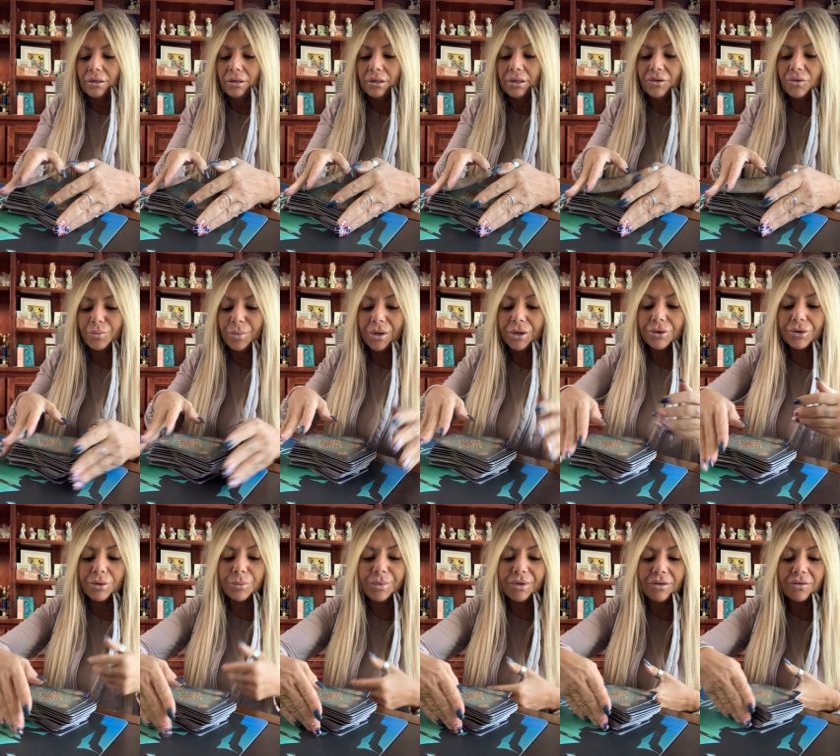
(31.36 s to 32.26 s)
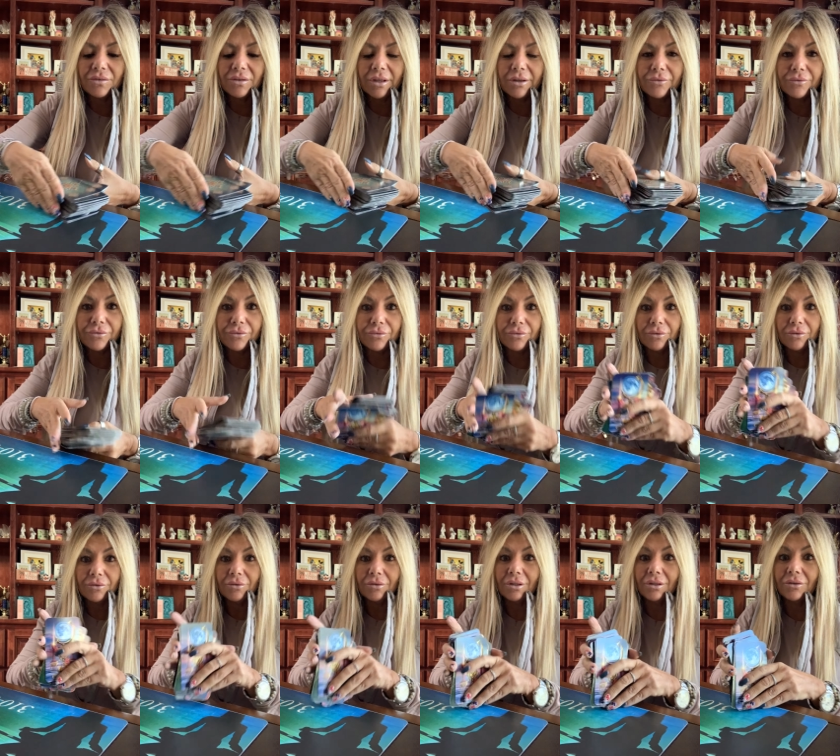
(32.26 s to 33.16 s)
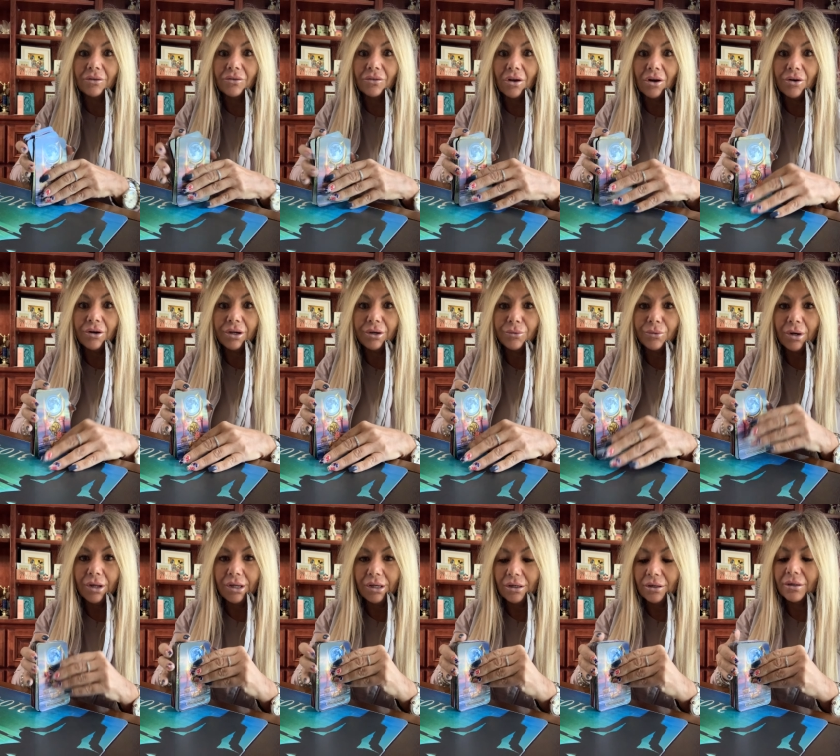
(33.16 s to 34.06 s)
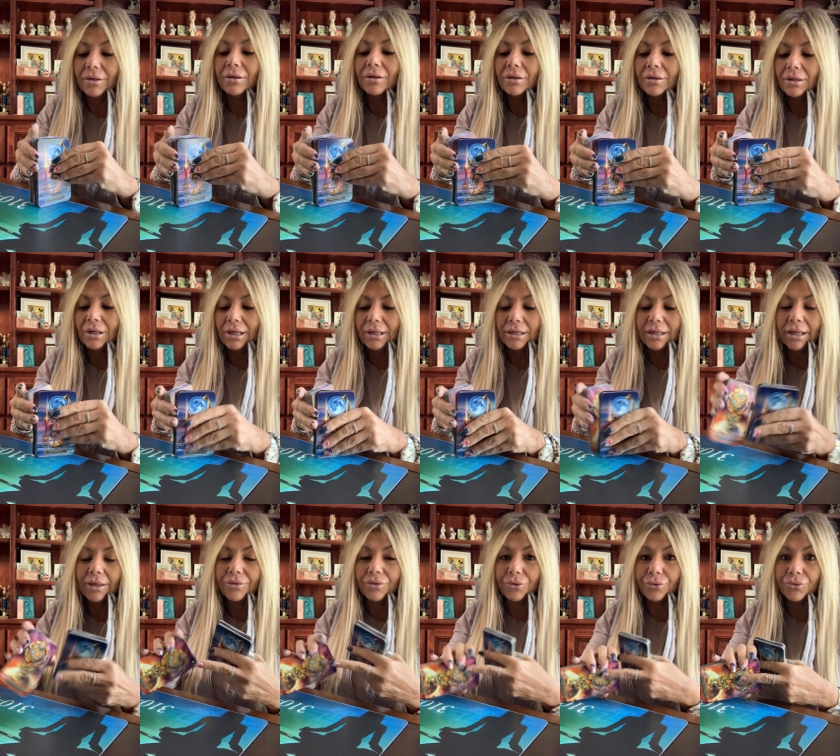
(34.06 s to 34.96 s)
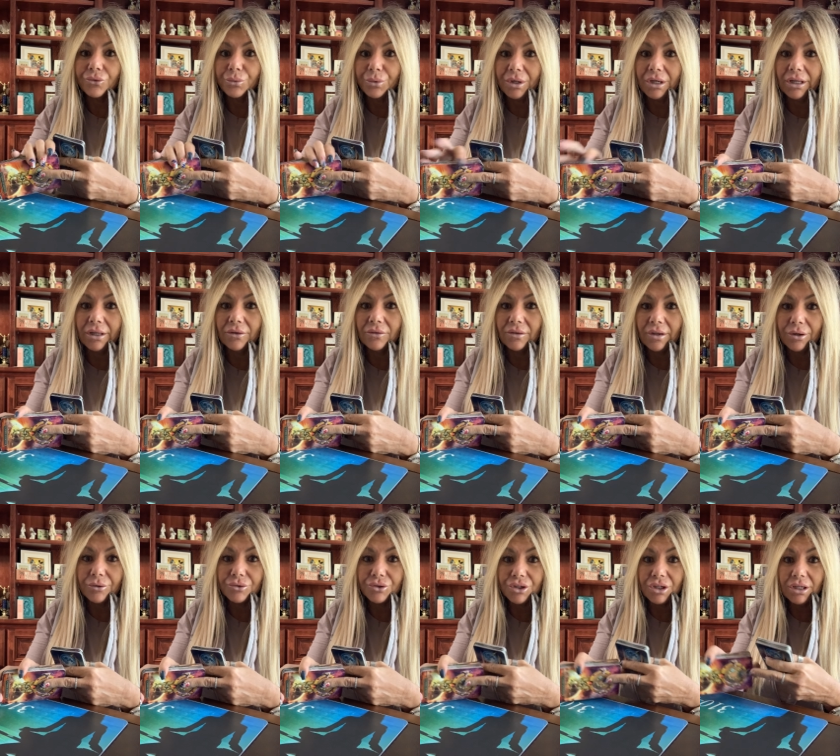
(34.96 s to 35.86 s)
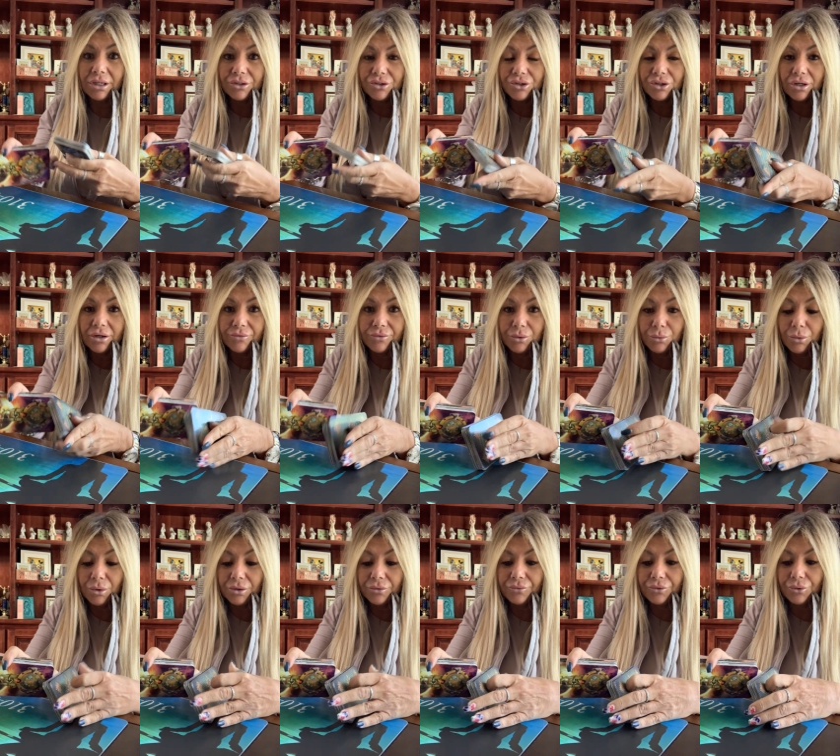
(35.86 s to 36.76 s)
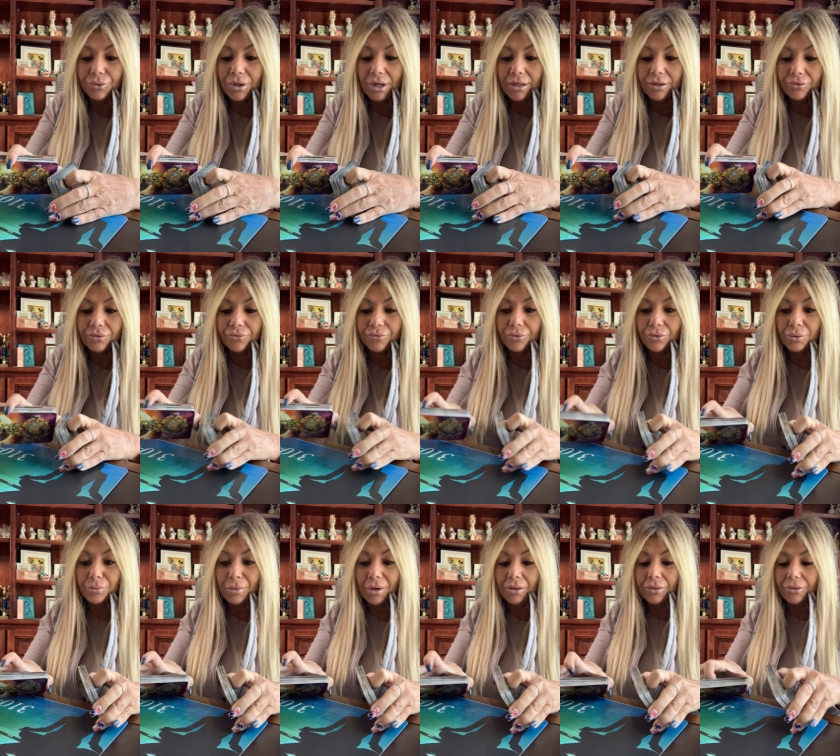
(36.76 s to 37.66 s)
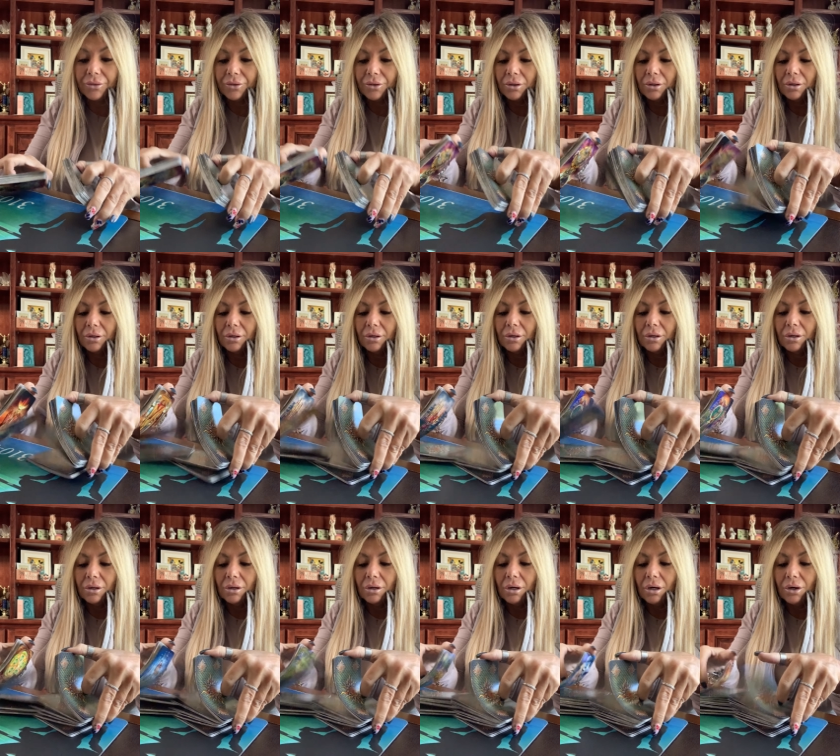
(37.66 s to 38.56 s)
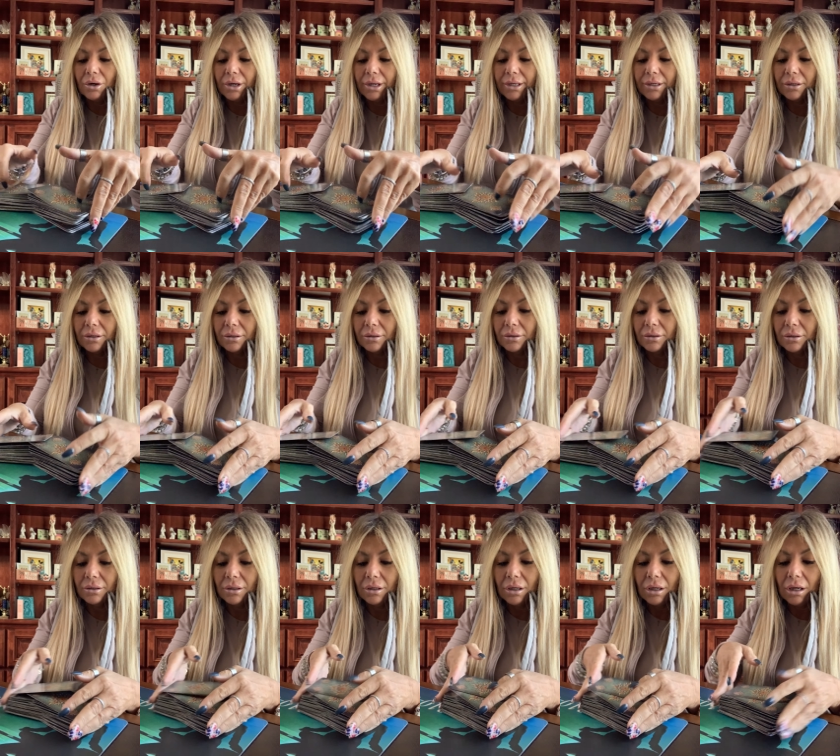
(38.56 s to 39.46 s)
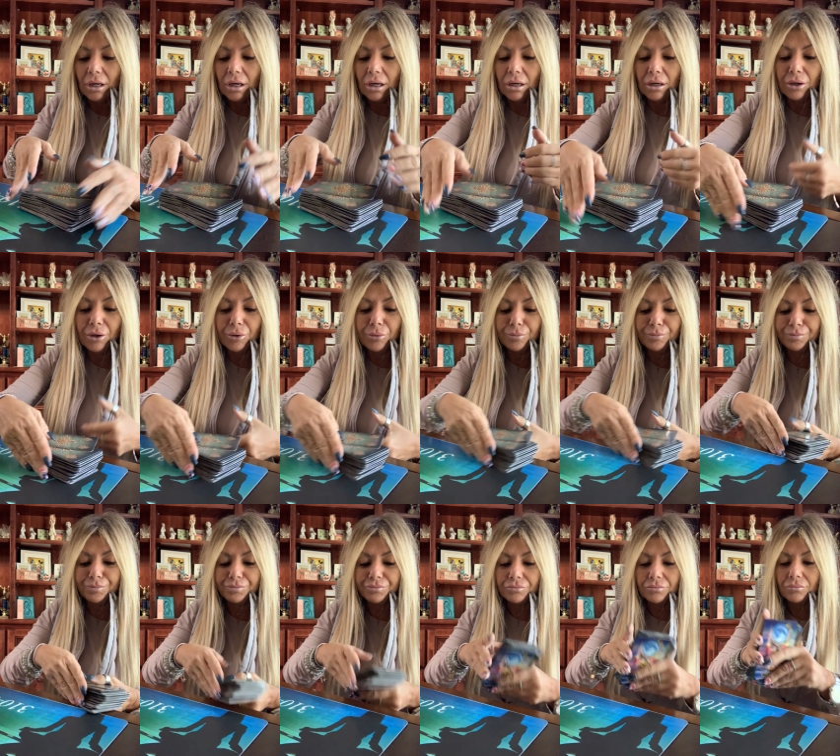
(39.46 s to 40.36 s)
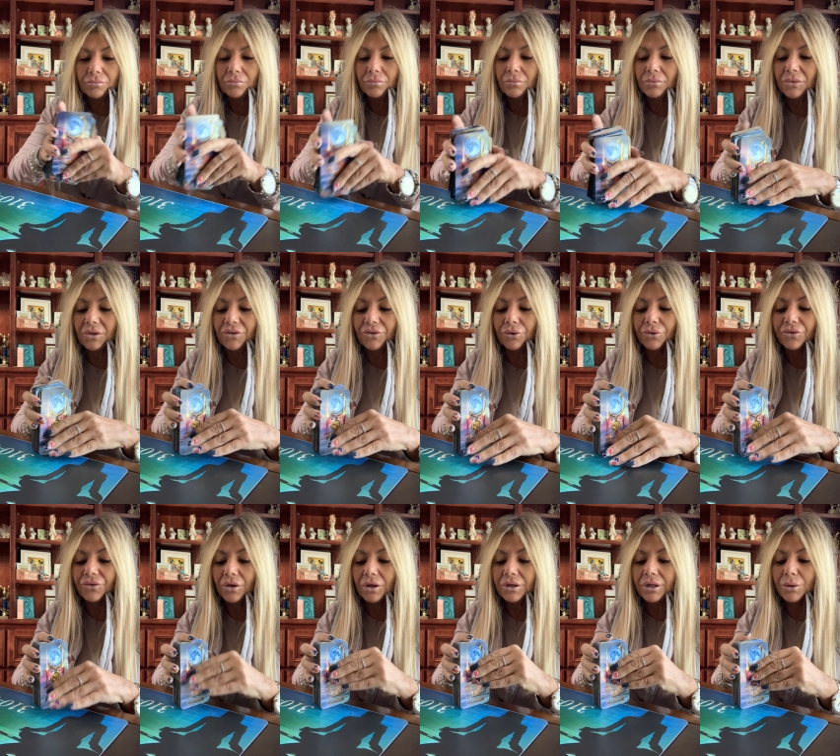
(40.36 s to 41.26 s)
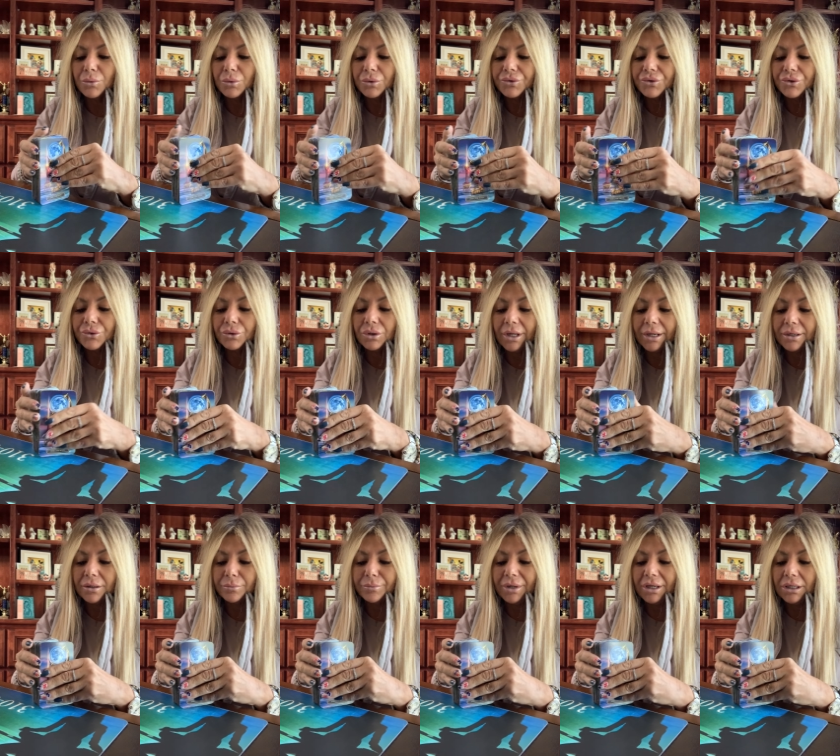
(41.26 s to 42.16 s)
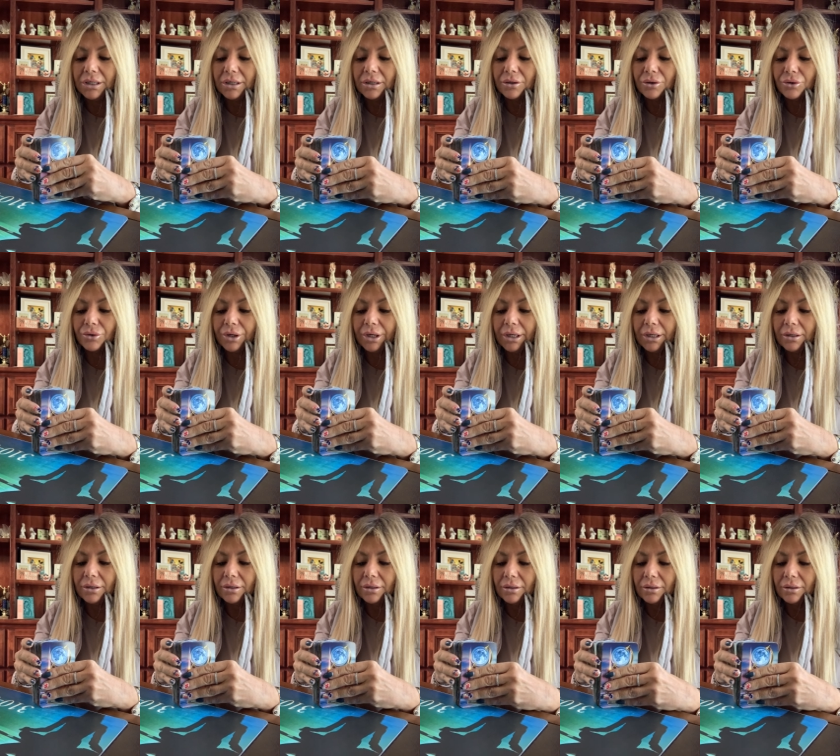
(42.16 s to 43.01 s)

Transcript: it's better to be safe than sorry, right? And get those readings out to each and every one of you guys for the month. All right. Um, so Sunday we'll do like a meet and greet.